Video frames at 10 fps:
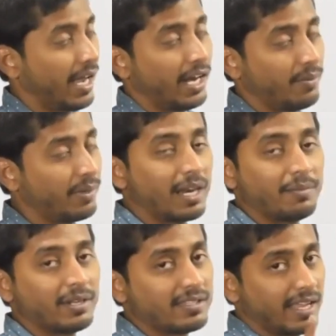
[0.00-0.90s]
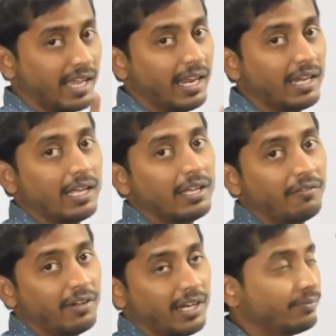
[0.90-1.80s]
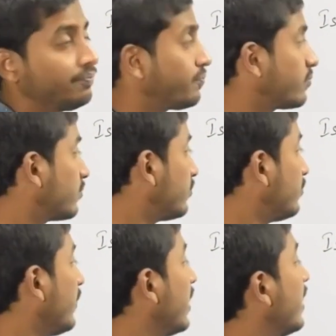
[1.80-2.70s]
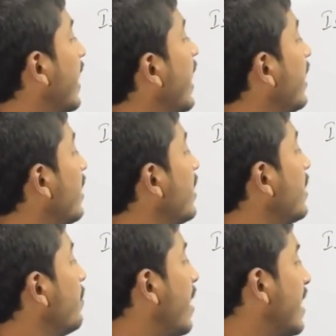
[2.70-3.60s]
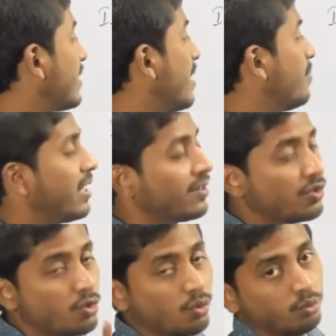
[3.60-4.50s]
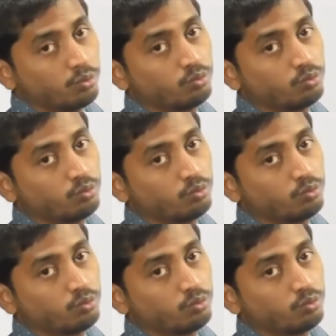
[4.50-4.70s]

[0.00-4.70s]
atomic number is again 1 and mass number is 2,